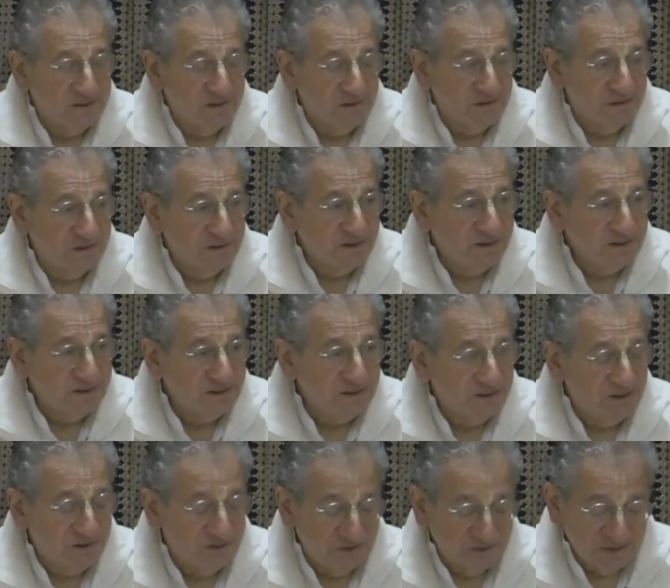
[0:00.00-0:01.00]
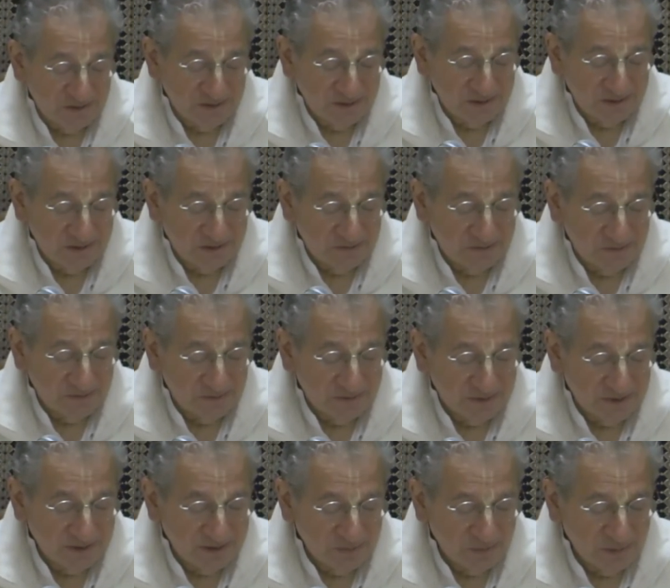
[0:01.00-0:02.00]
You know, so, um,
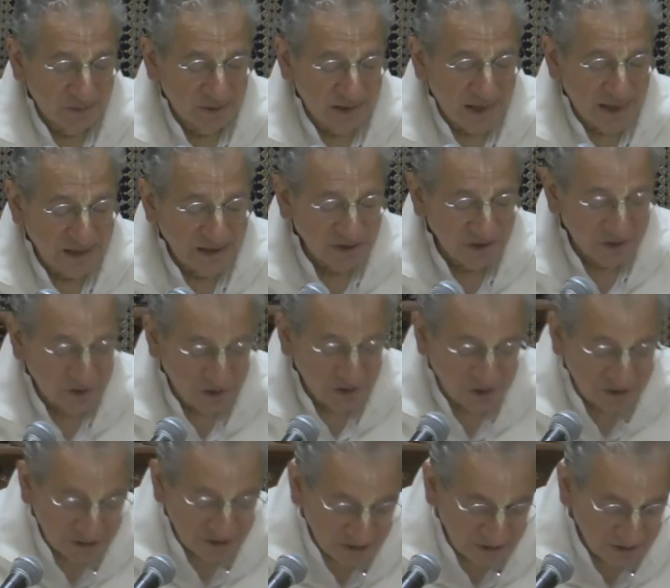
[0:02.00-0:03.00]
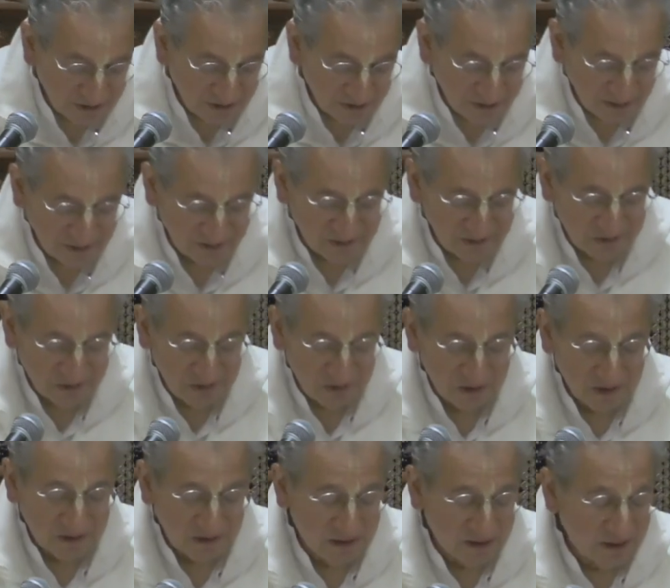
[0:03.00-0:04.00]
but that's a good,
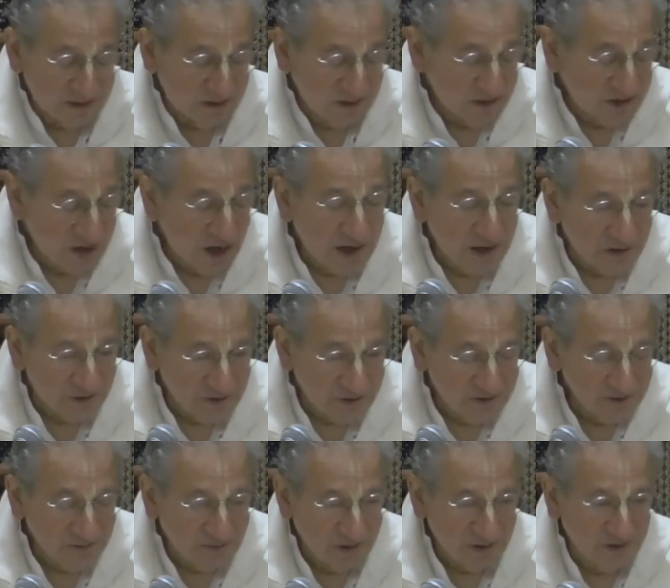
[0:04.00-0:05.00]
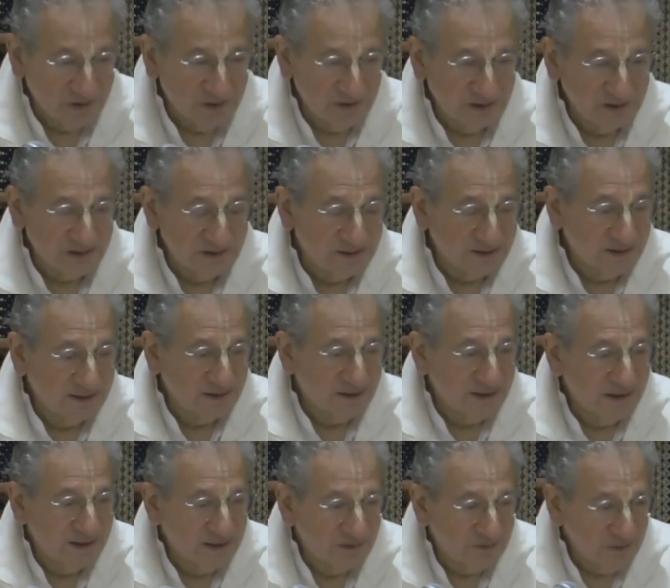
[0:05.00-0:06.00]
good uh, child because
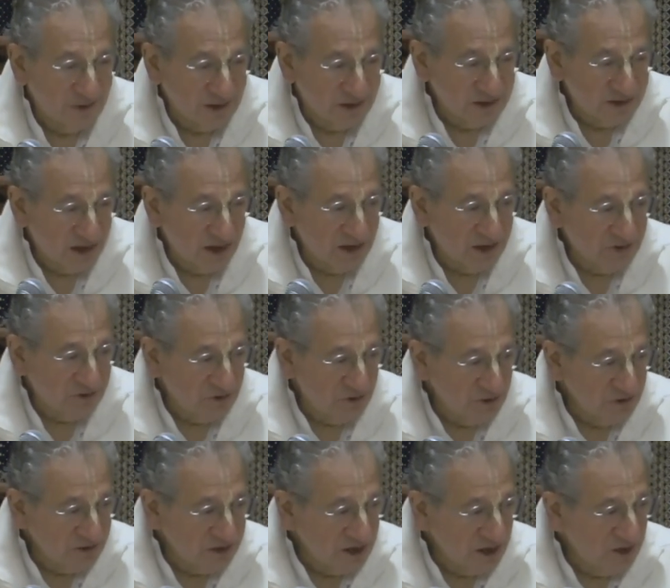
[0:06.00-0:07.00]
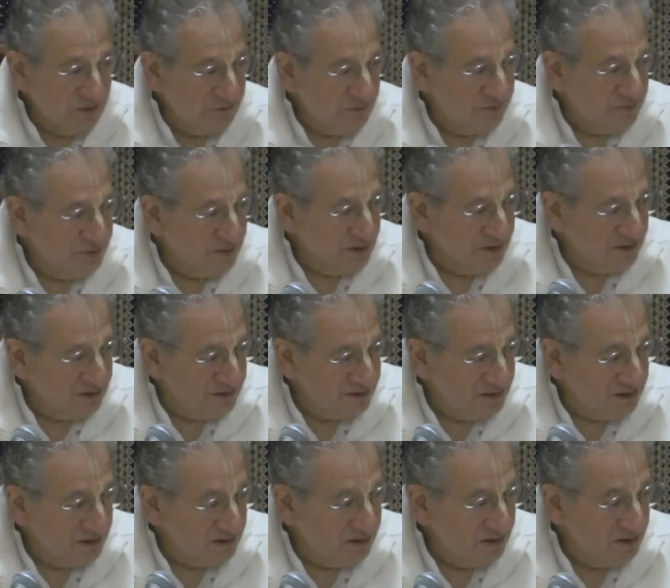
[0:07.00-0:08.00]
when a child grows up,
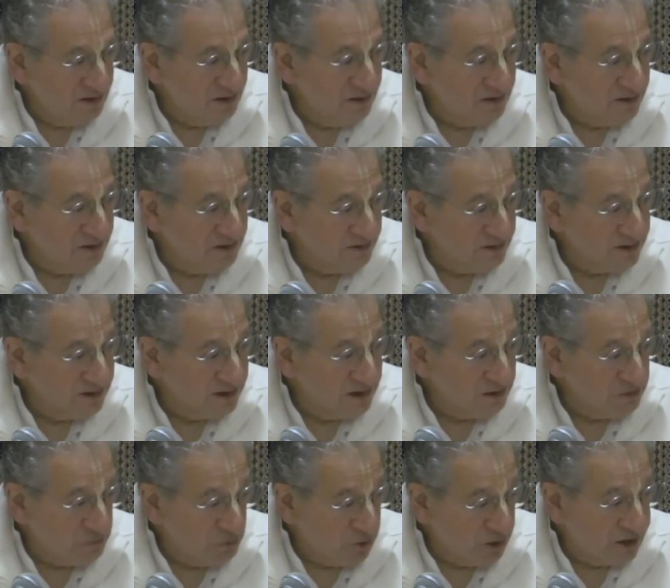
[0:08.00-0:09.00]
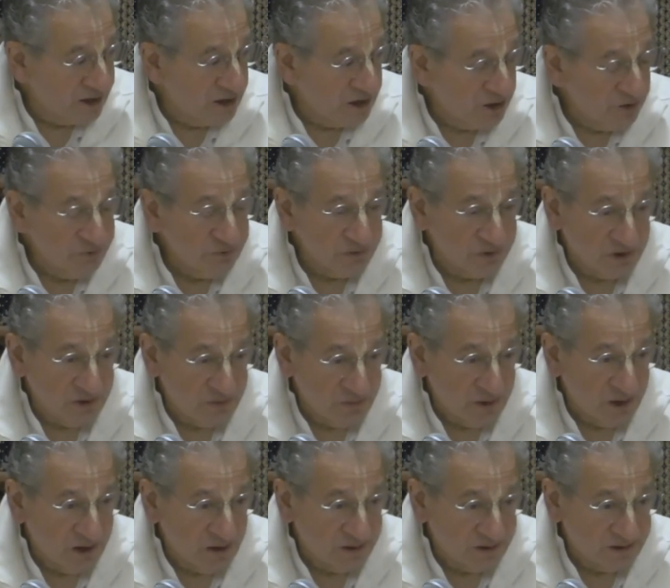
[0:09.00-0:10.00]
and then they think more carefully
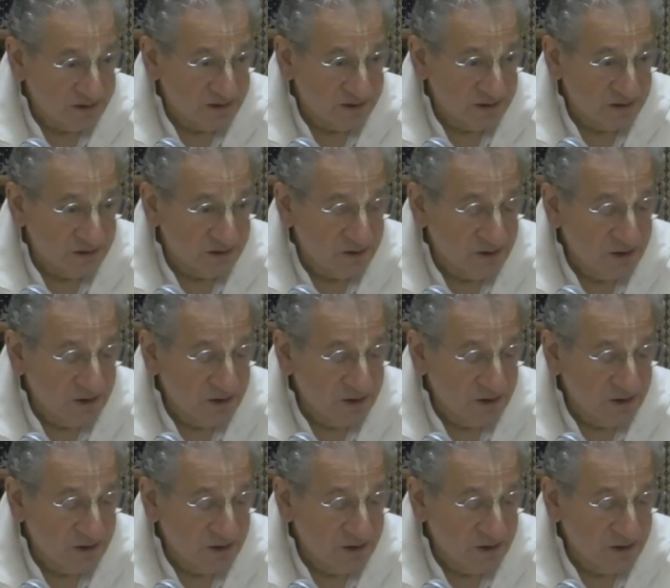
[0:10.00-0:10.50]
about uh,